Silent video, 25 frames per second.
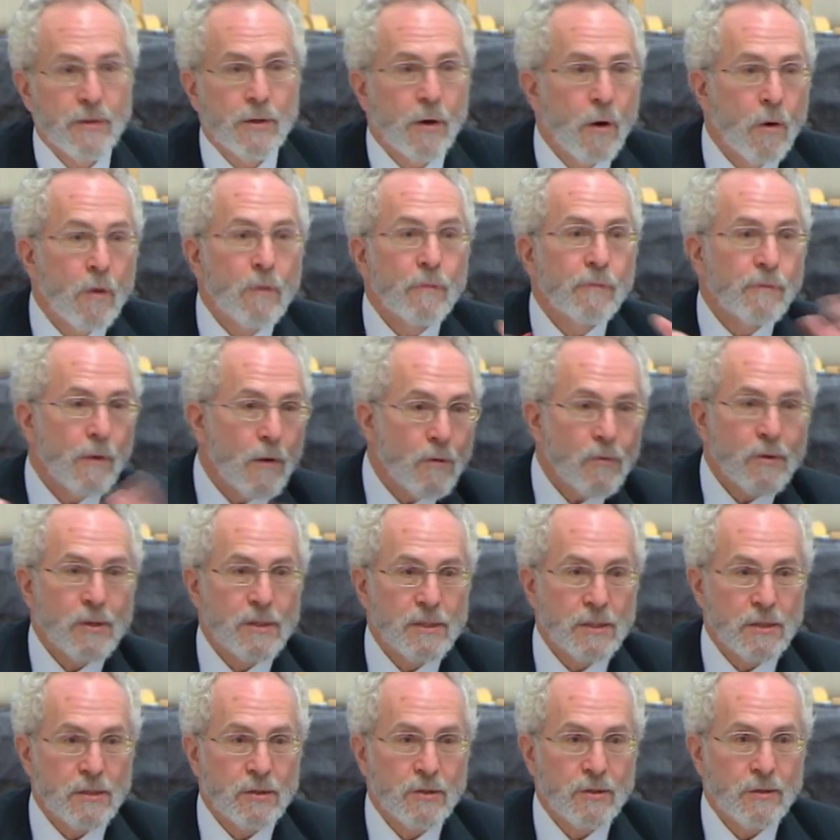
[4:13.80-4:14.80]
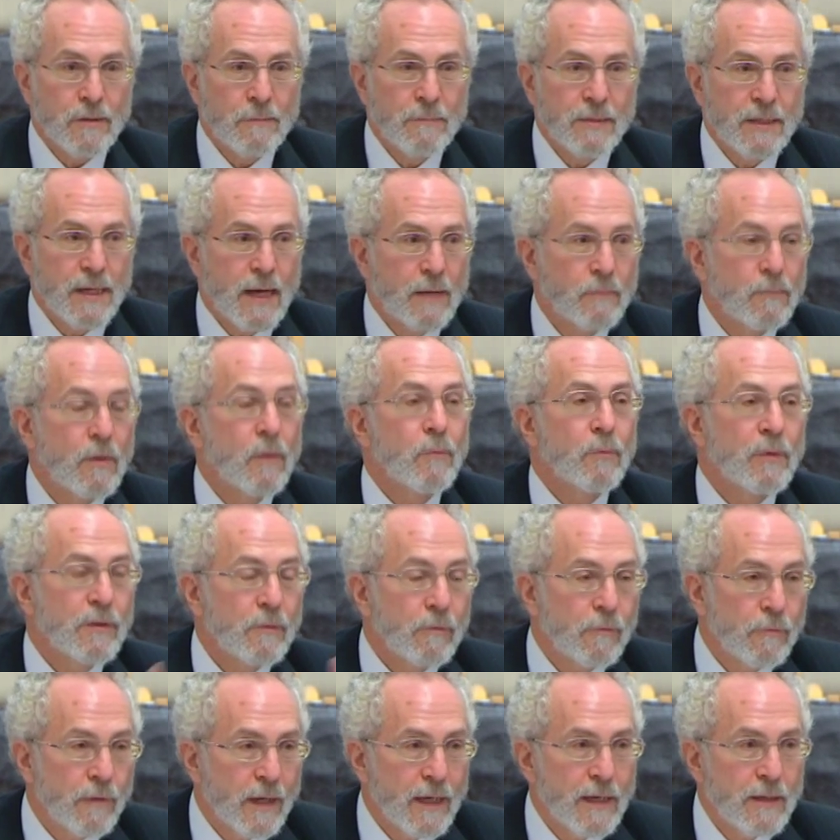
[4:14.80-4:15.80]
the whole focus is going to be on what we
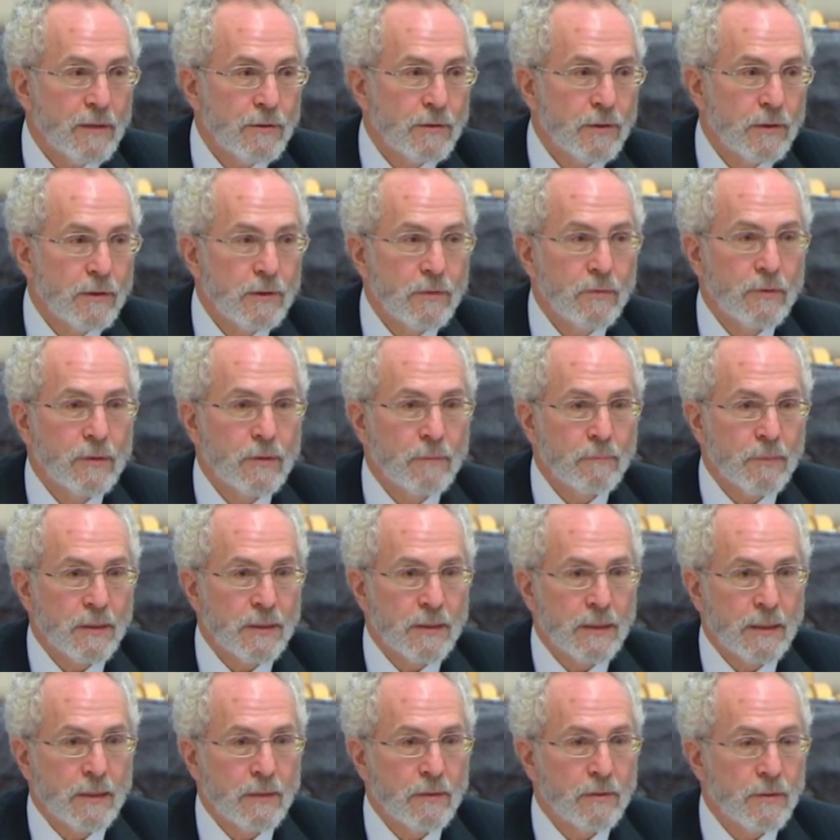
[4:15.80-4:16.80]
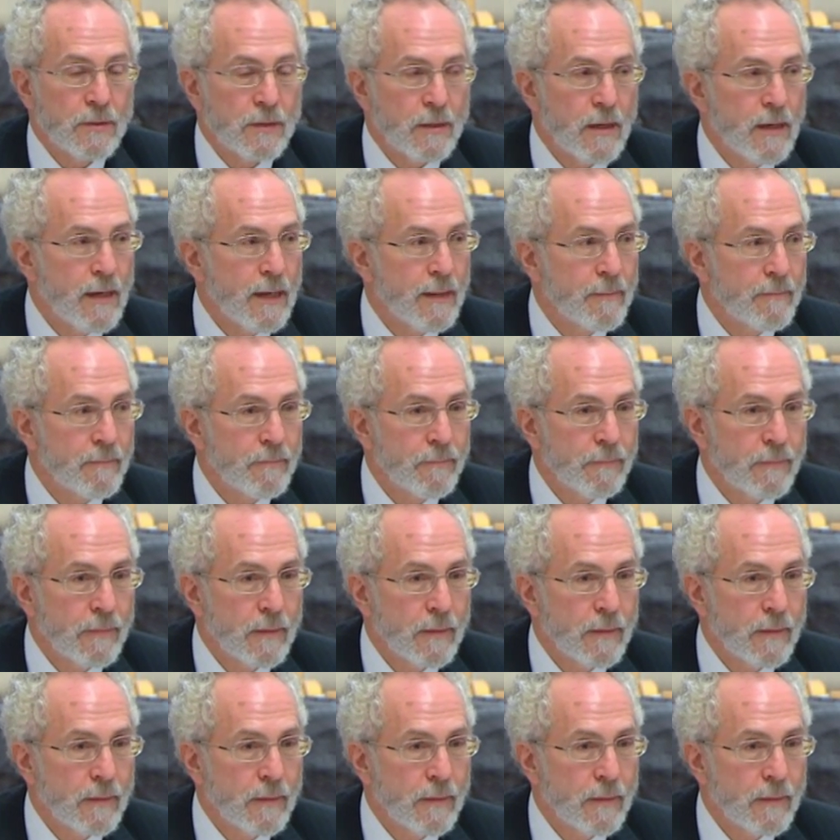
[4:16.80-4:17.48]
failed to do at a particular time.